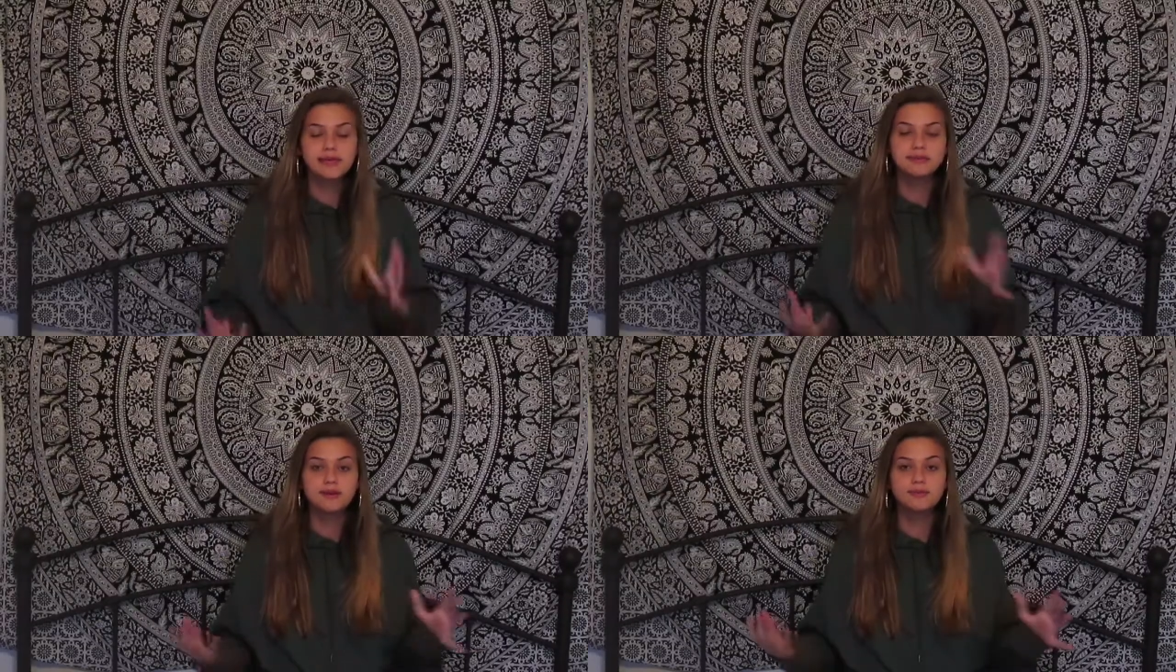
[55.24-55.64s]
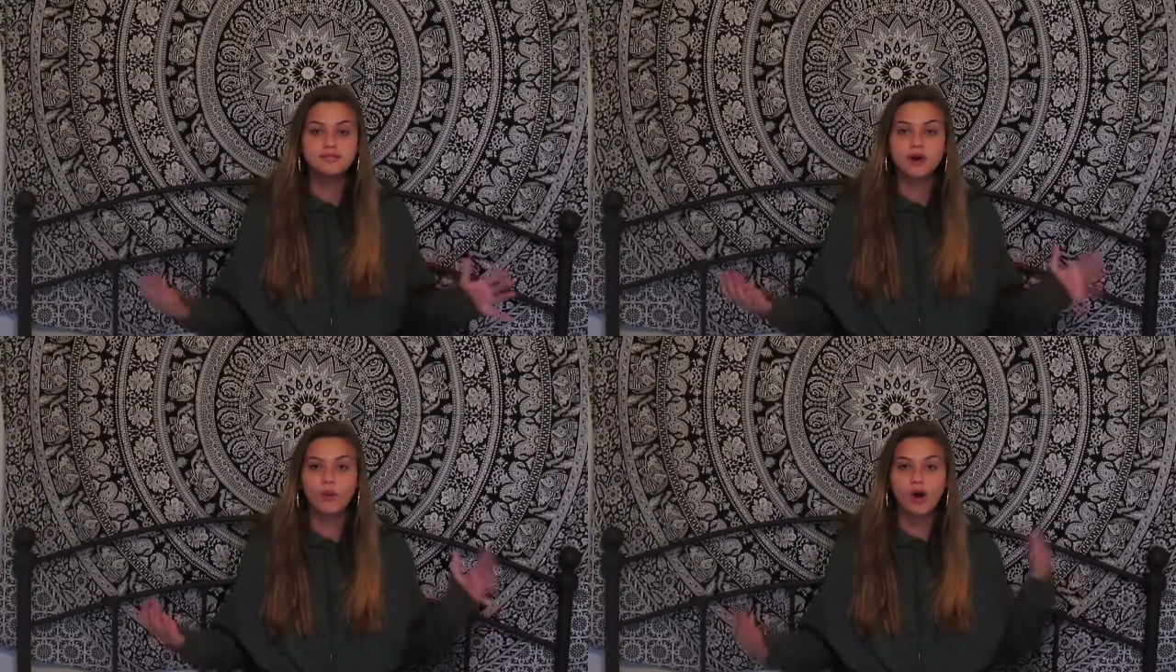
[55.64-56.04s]
so we get there and we
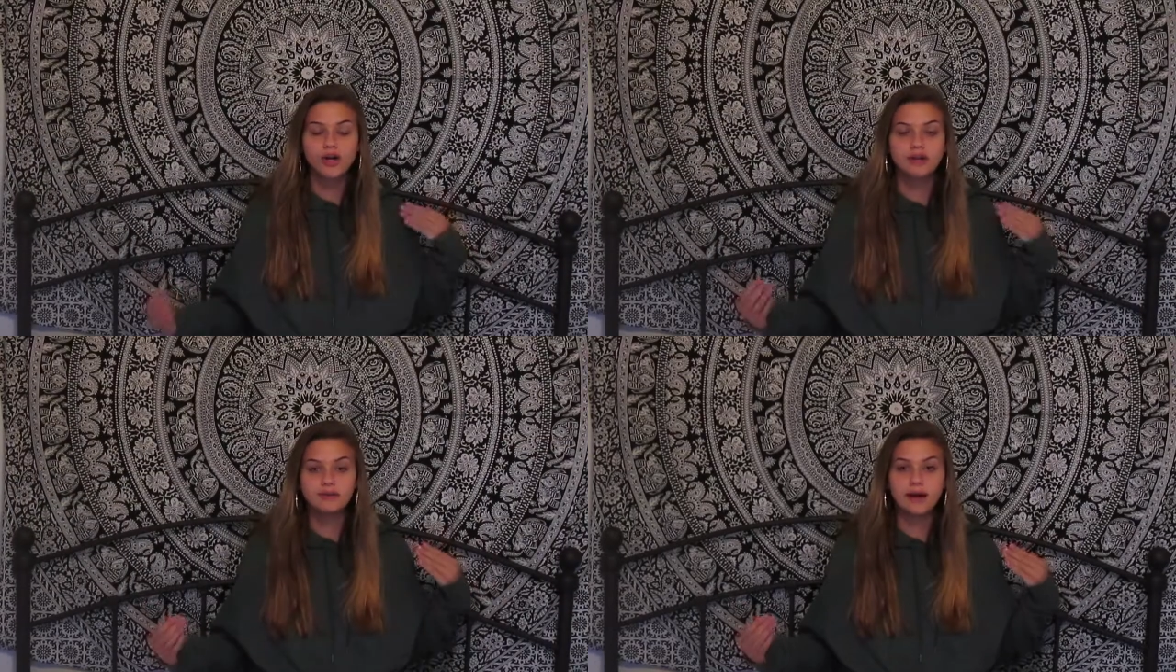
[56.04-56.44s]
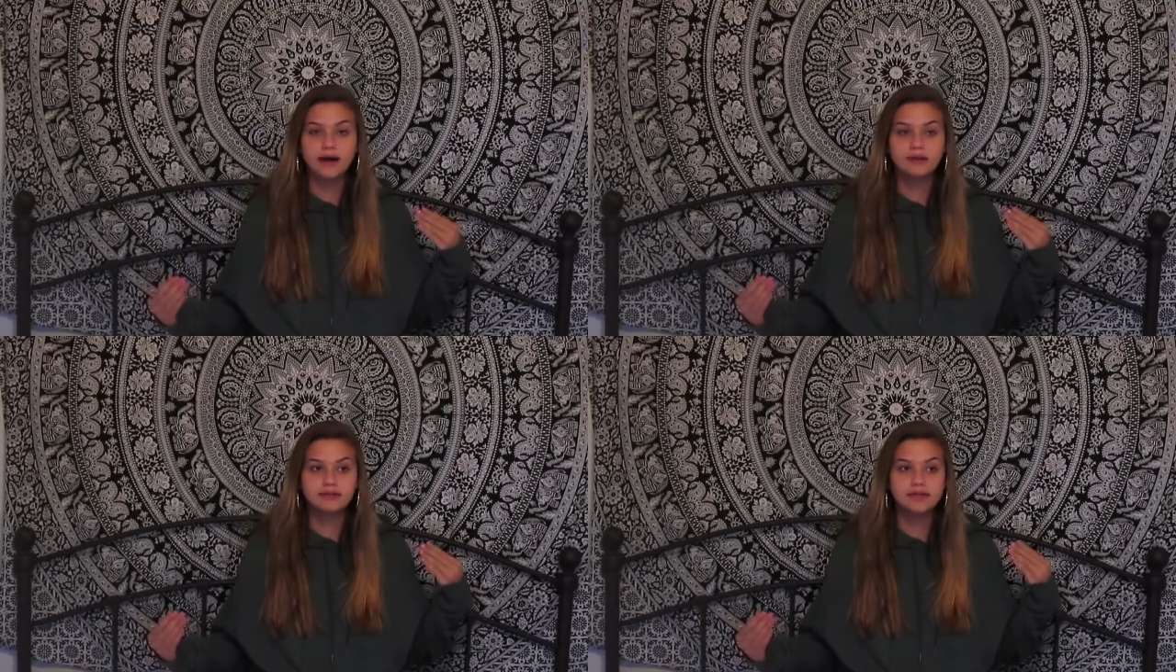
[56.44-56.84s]
start walking
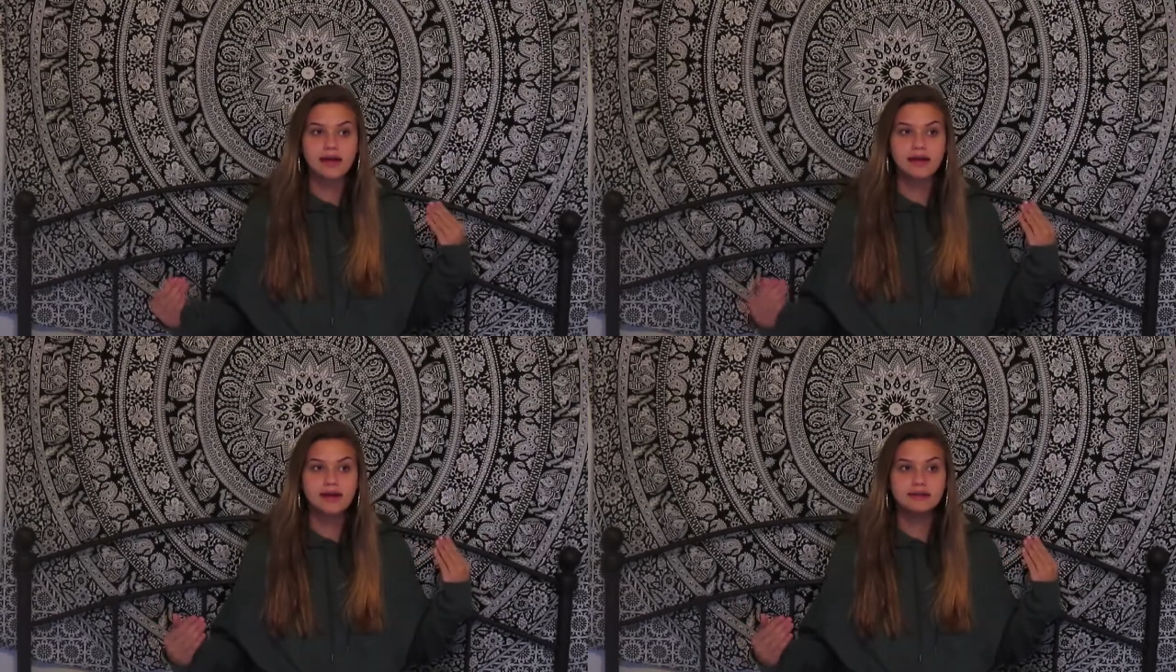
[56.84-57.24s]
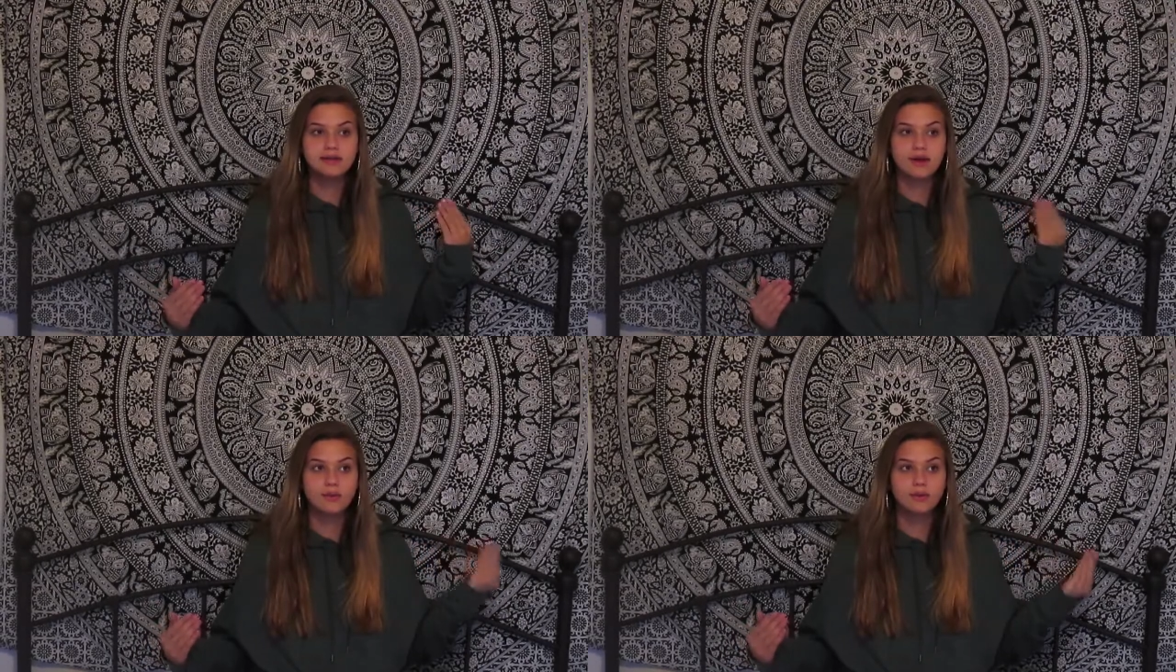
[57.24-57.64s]
around and
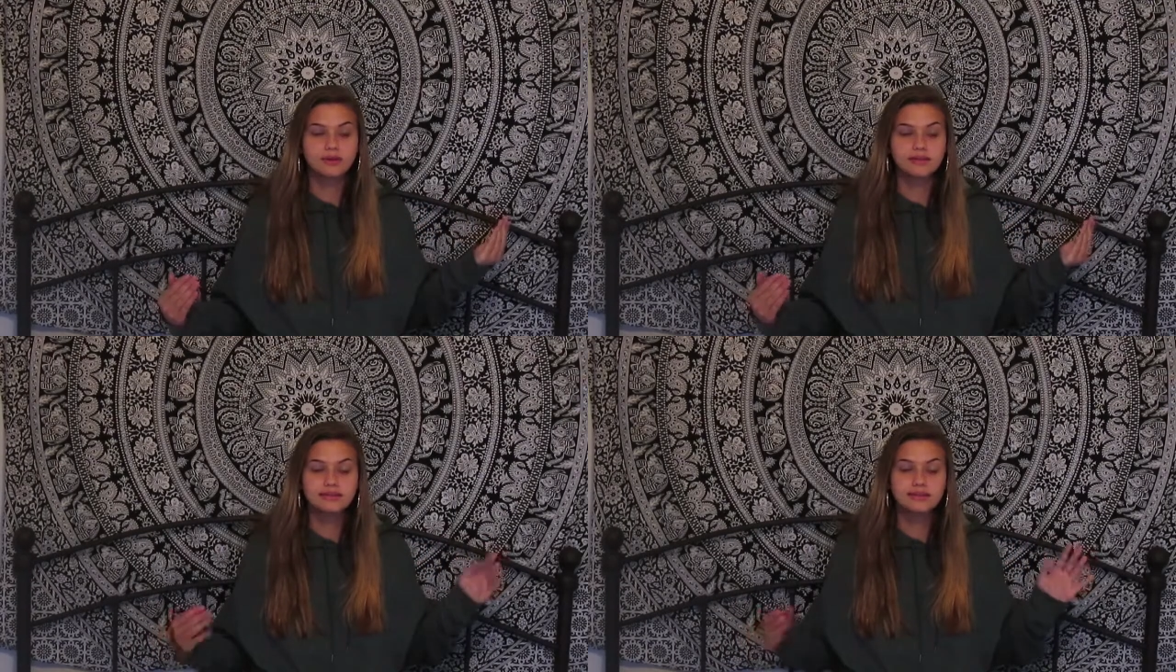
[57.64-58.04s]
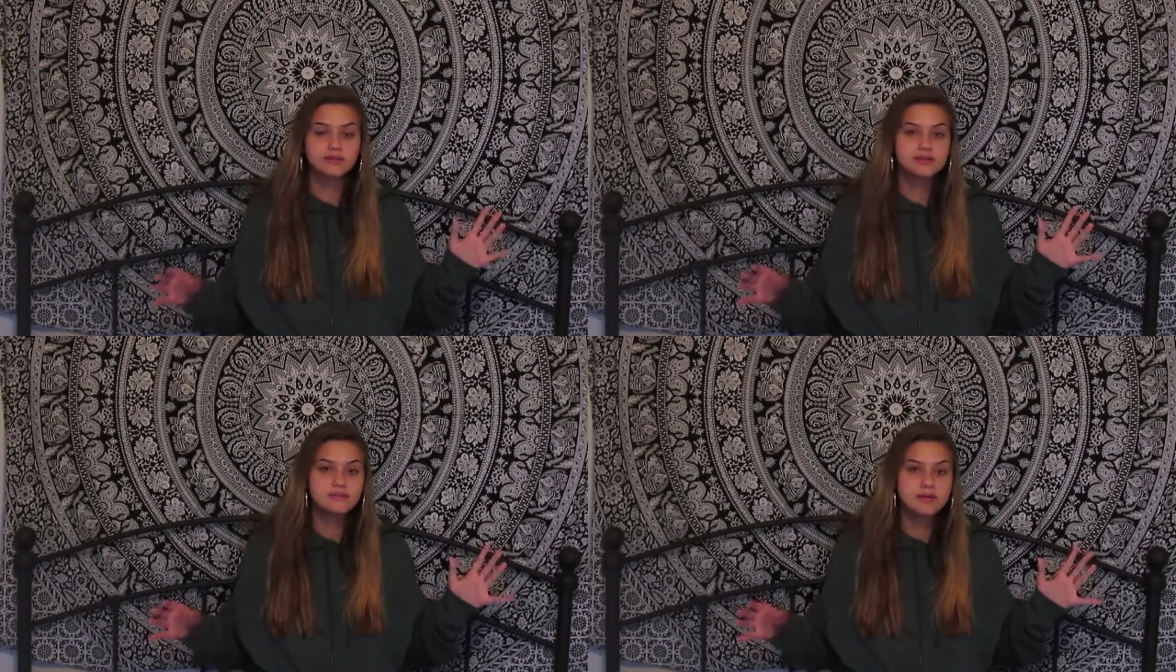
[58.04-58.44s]
we're like seeing
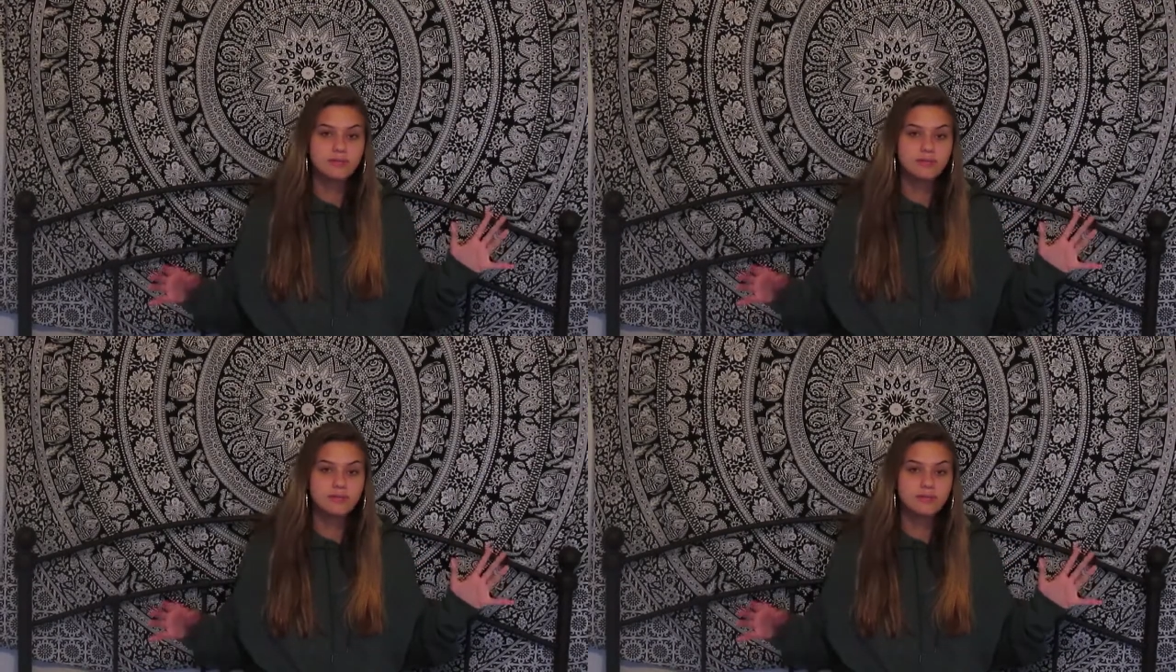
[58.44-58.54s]
all these